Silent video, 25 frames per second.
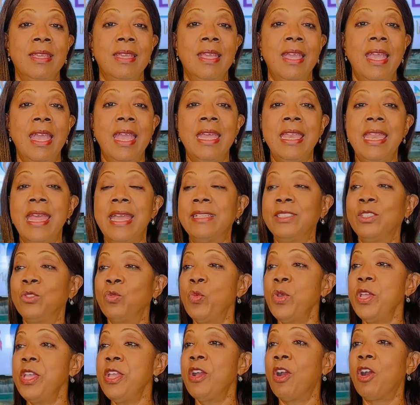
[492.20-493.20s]
And as
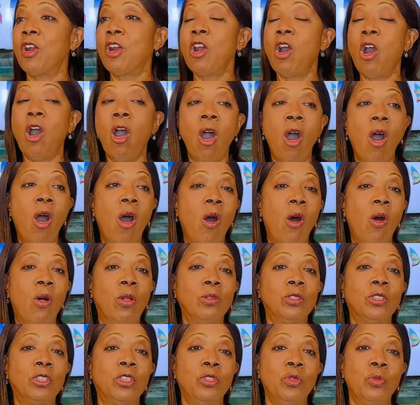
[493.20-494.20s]
we are
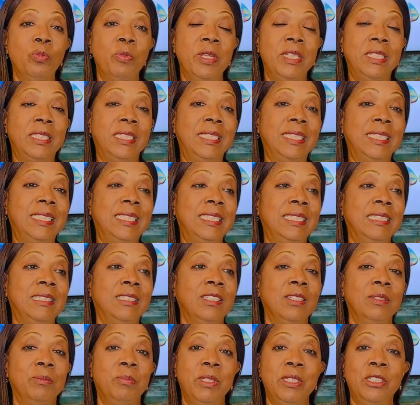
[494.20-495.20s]
called to be
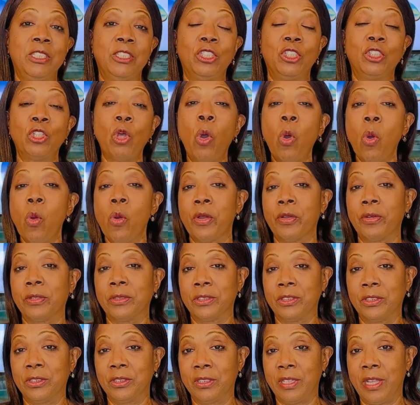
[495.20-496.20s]

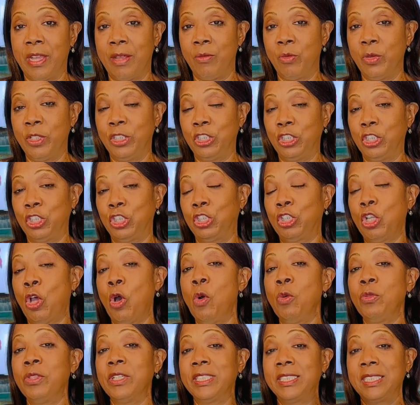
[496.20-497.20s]
sowers, that we
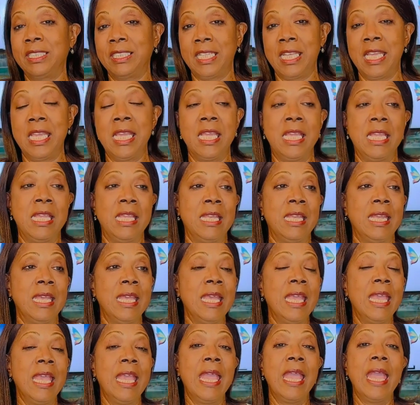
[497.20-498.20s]
sow the seed,
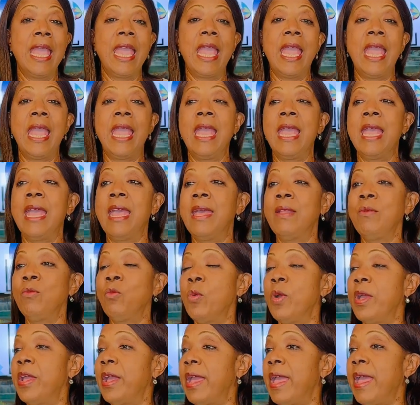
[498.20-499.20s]
and
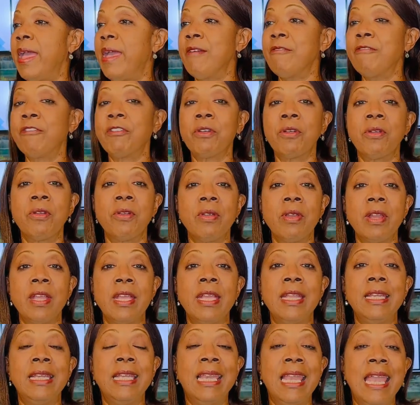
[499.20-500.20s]
wherever
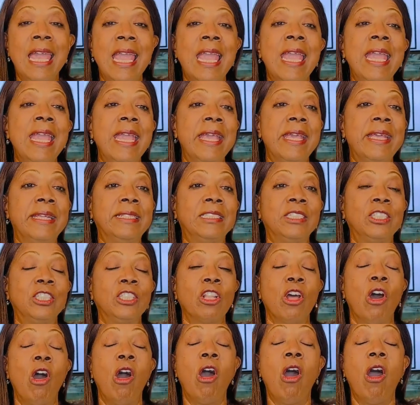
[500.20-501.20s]
it lands,
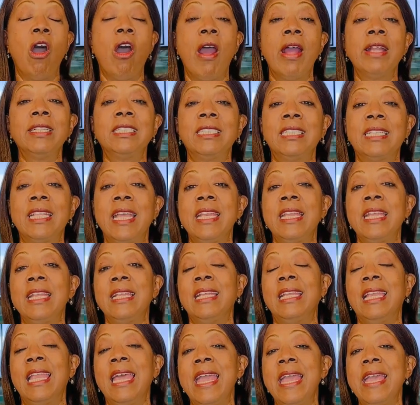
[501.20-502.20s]
the hearts that it
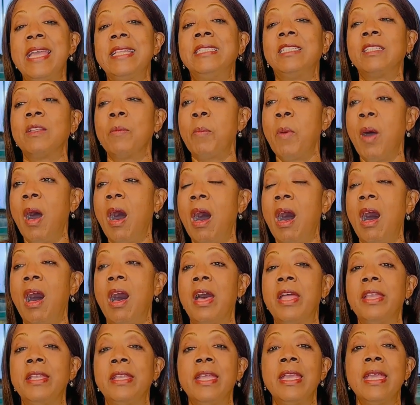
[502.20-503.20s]
lands
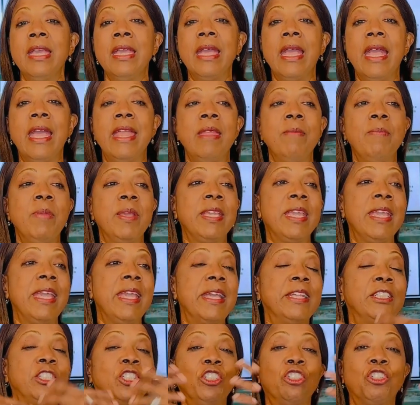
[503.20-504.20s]
upon, and it
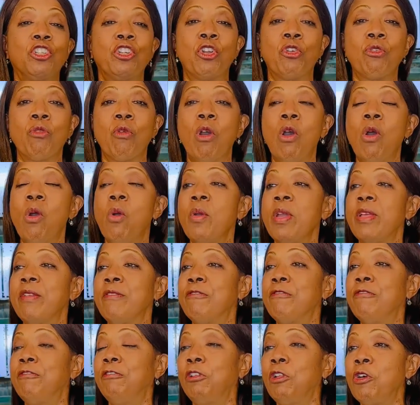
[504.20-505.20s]
begins to grow
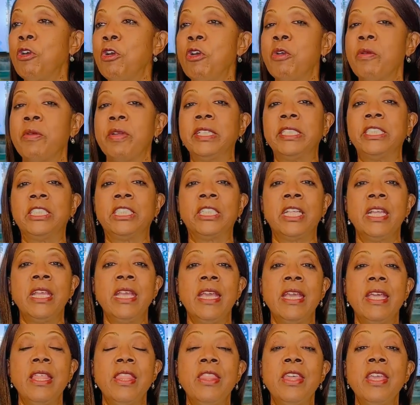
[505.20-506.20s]
and flourish,
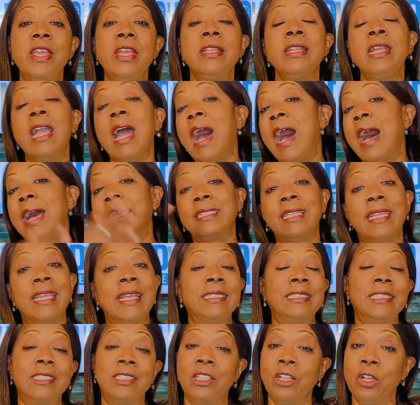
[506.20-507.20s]
then God
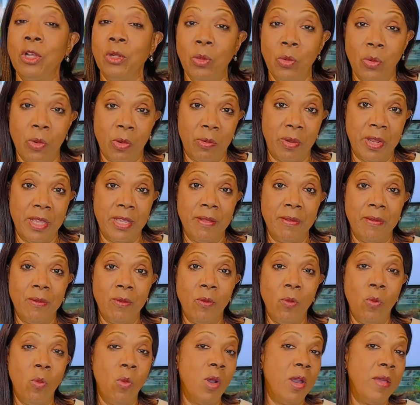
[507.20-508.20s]
gets the glory.
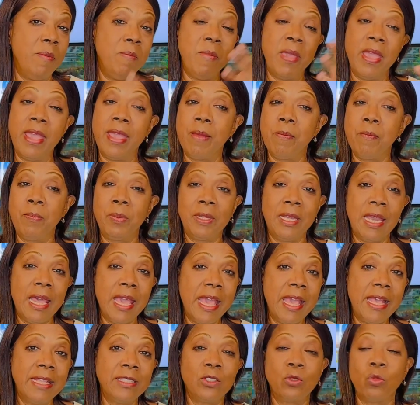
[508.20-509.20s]
One man
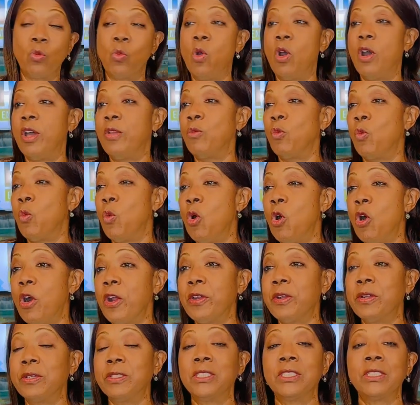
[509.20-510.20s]
plants, one
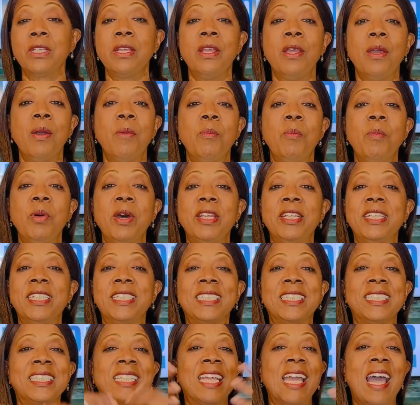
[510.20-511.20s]
waters, but it
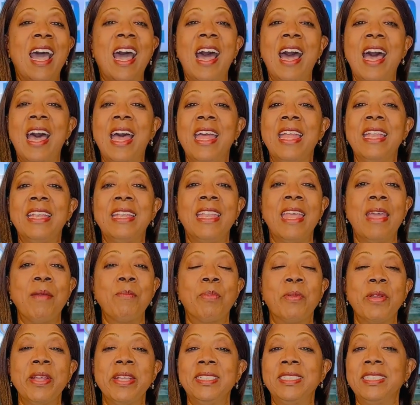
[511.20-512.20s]
is God that
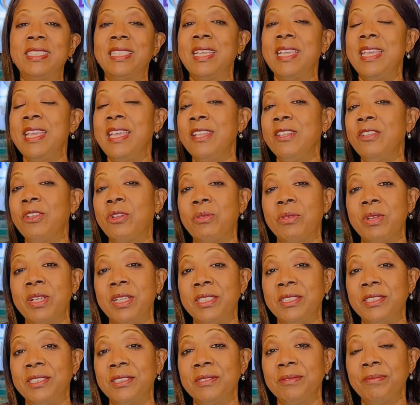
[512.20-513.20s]
brings the
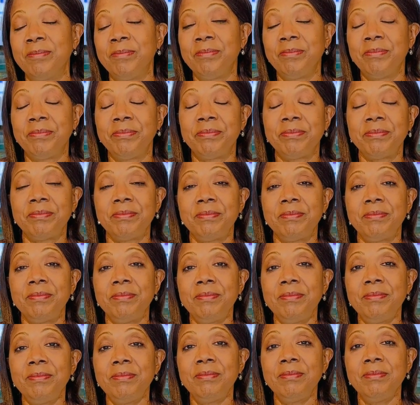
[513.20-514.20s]
increase.
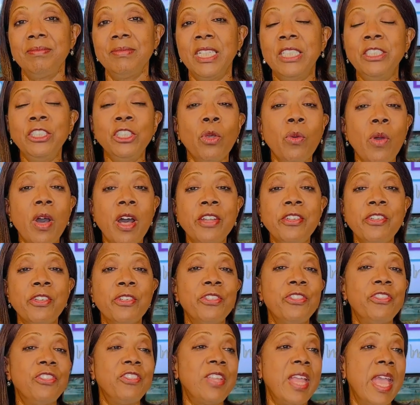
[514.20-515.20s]
So
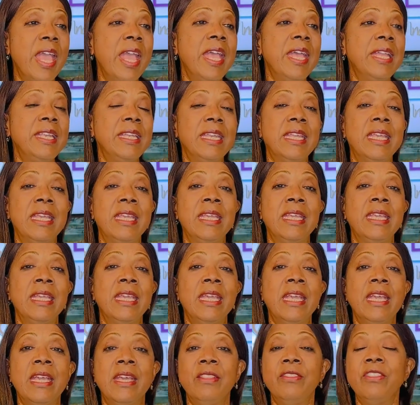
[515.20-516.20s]
understanding
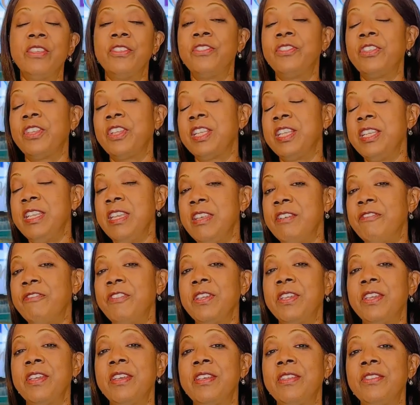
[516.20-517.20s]
the
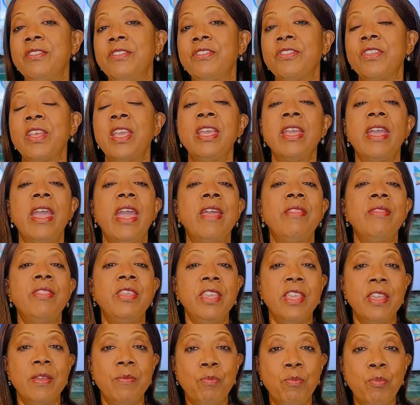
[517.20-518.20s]
significance and
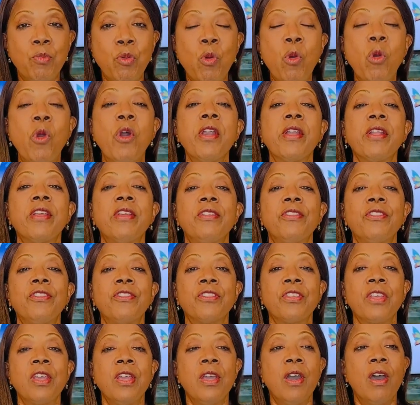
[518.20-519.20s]
the
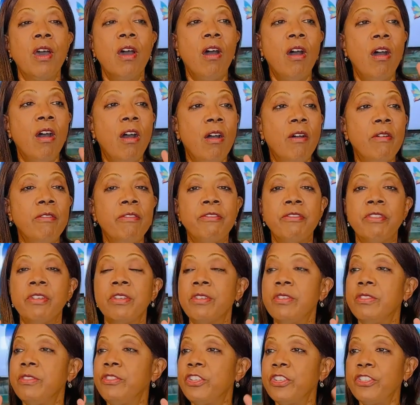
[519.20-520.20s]
importance of
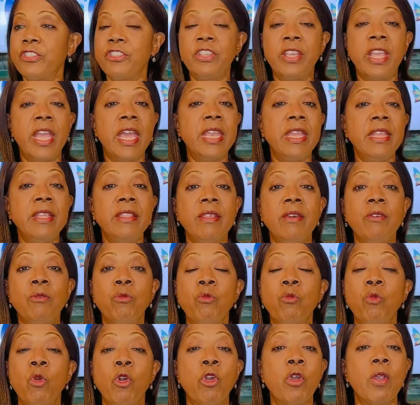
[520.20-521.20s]
just getting the
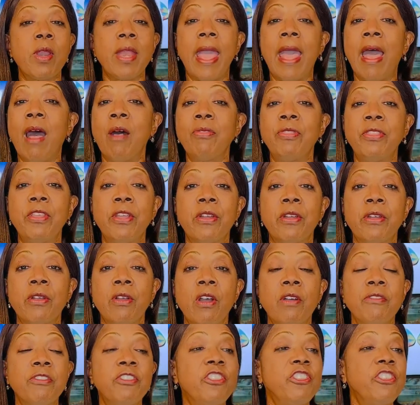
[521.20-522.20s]
word out there,
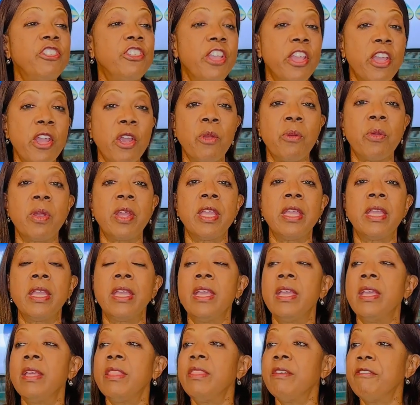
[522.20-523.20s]
of sharing
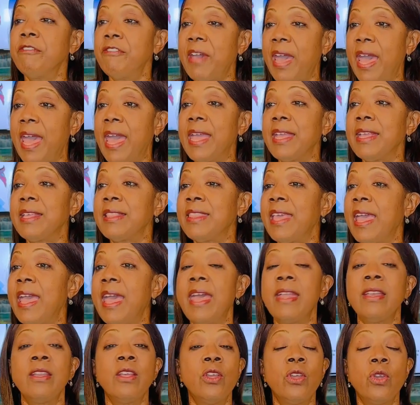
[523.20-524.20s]
the fact
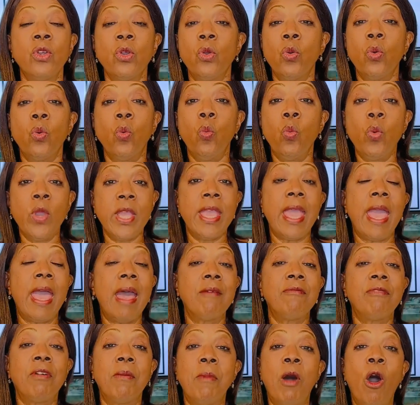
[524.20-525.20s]
that we
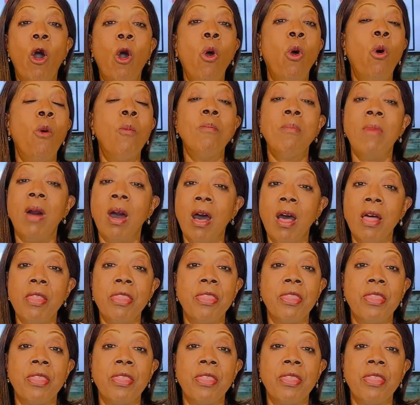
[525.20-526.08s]
have a whole month